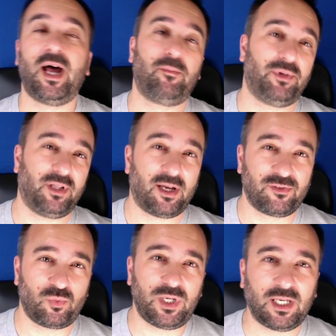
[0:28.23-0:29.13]
happened
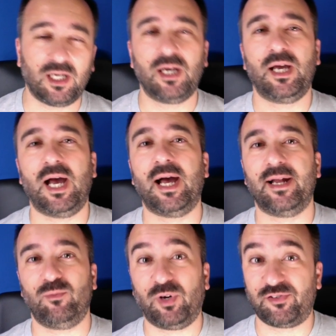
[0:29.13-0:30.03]
last week
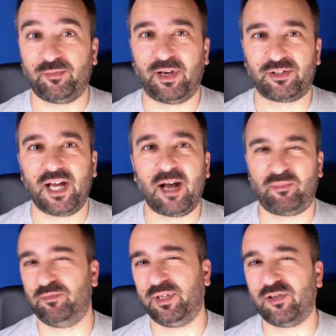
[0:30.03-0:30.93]
and what's about to
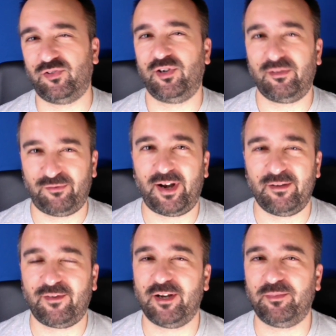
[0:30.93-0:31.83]
happen, because it all very,
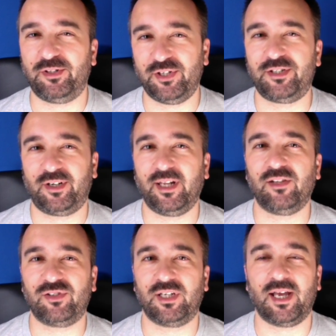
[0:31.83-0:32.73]
very much
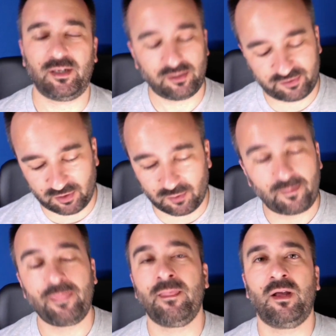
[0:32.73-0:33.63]
interlinks together. So
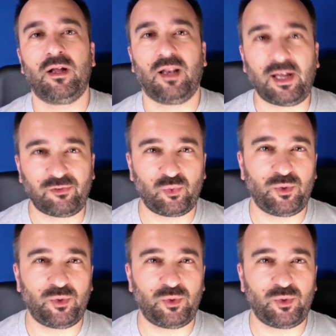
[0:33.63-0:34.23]
last